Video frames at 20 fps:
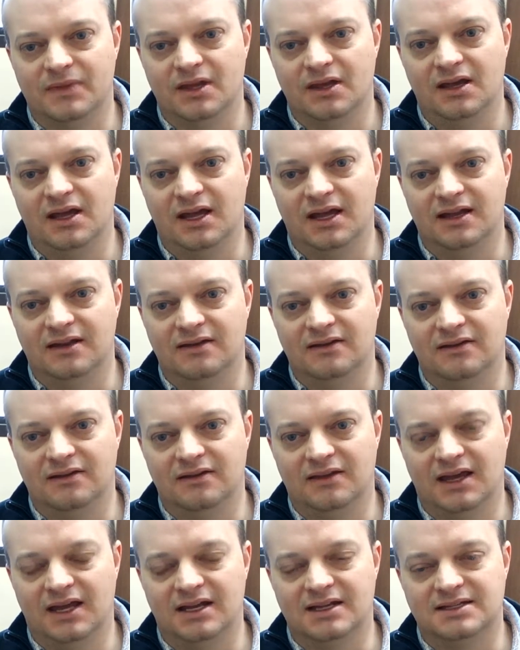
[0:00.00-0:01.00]
And
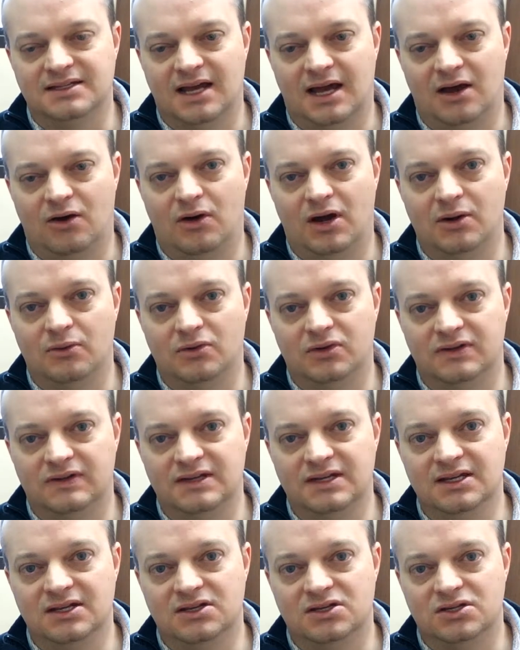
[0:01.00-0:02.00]
that is how I will
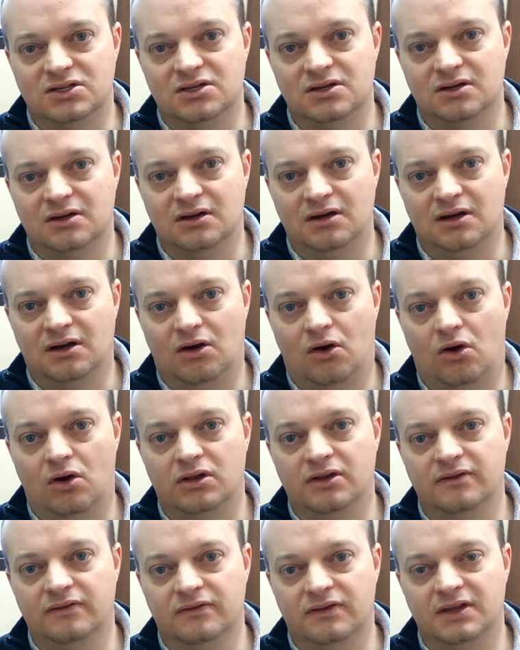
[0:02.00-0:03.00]
teach all
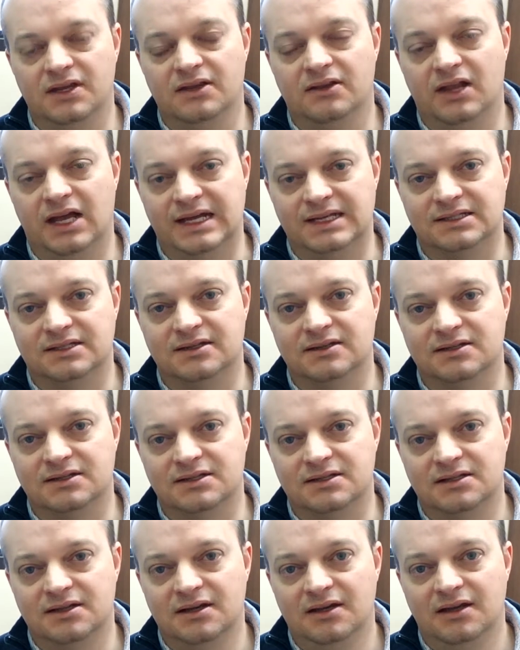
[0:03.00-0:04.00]
of the
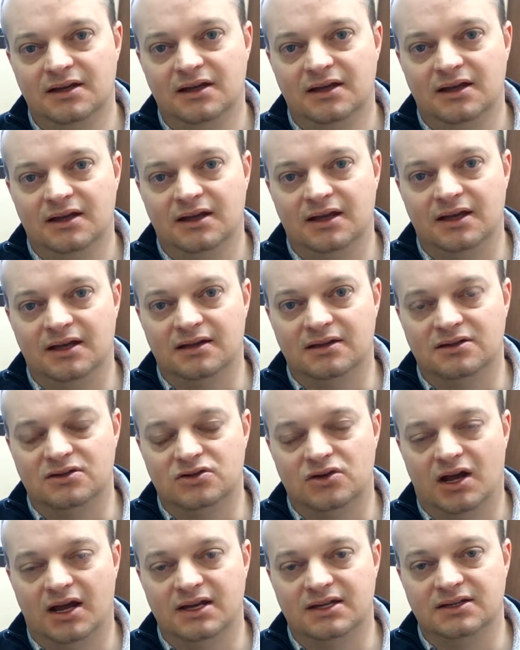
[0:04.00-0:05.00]
lessons and
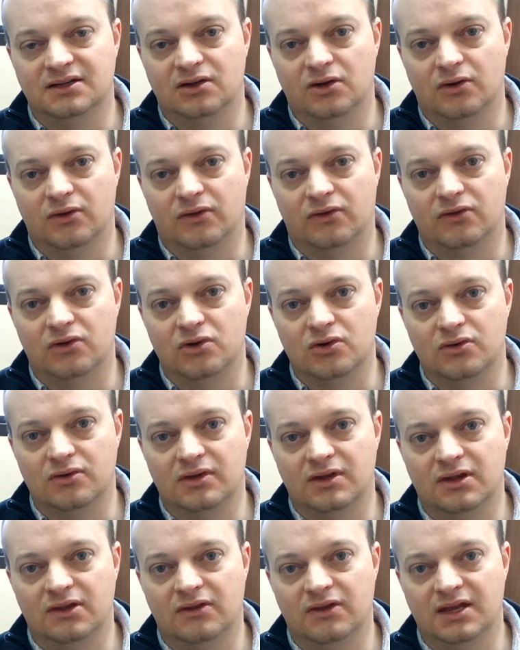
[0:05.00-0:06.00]
try to go through
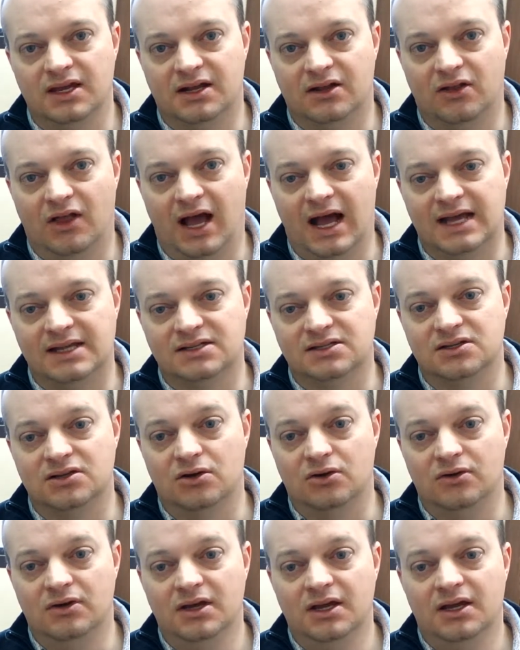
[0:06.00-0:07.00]
the class.
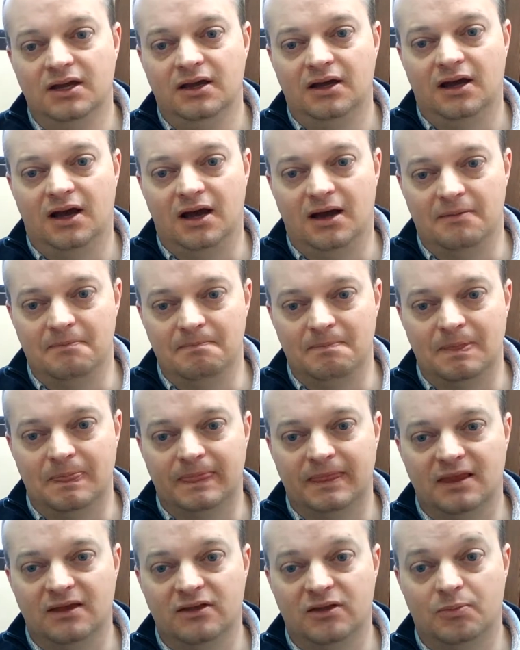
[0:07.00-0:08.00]
So
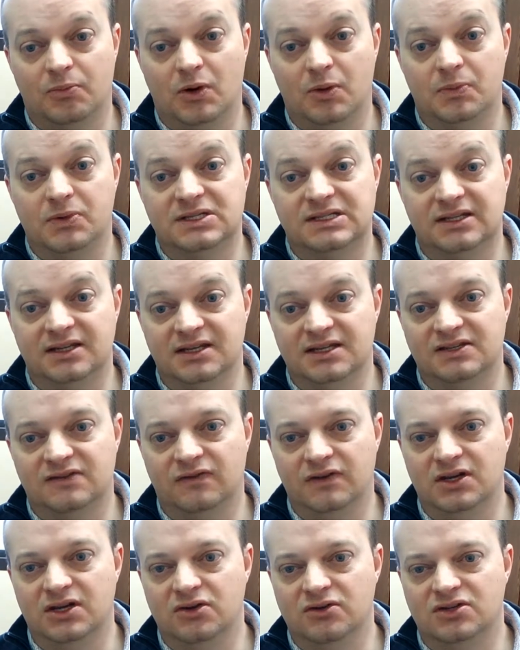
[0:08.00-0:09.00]
the purpose of this
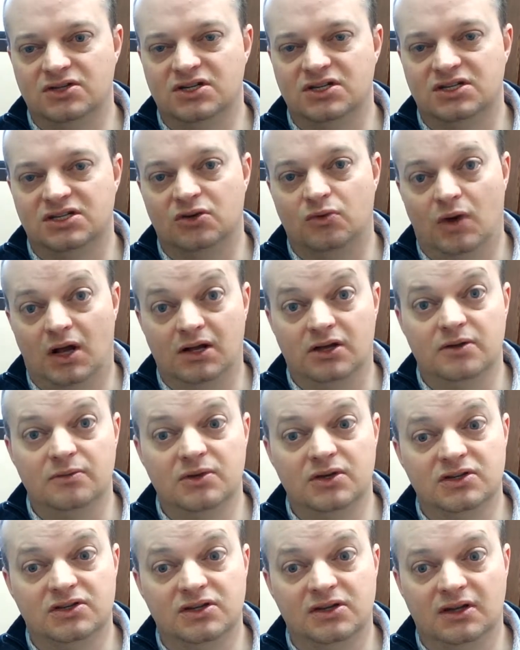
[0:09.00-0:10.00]
video is just to welcome
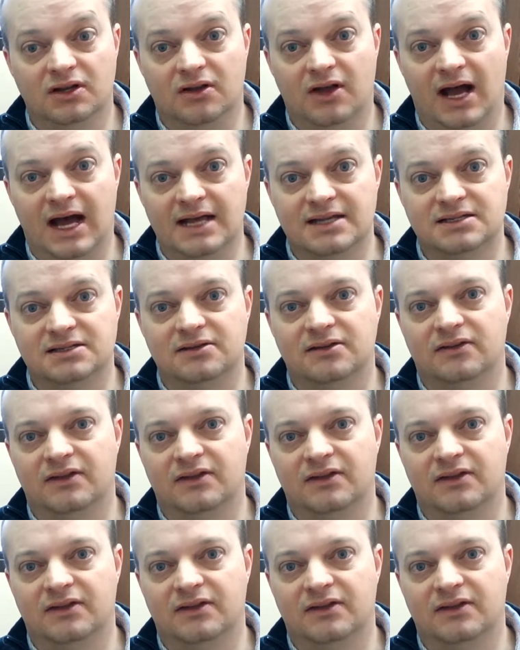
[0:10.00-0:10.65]
you to the class.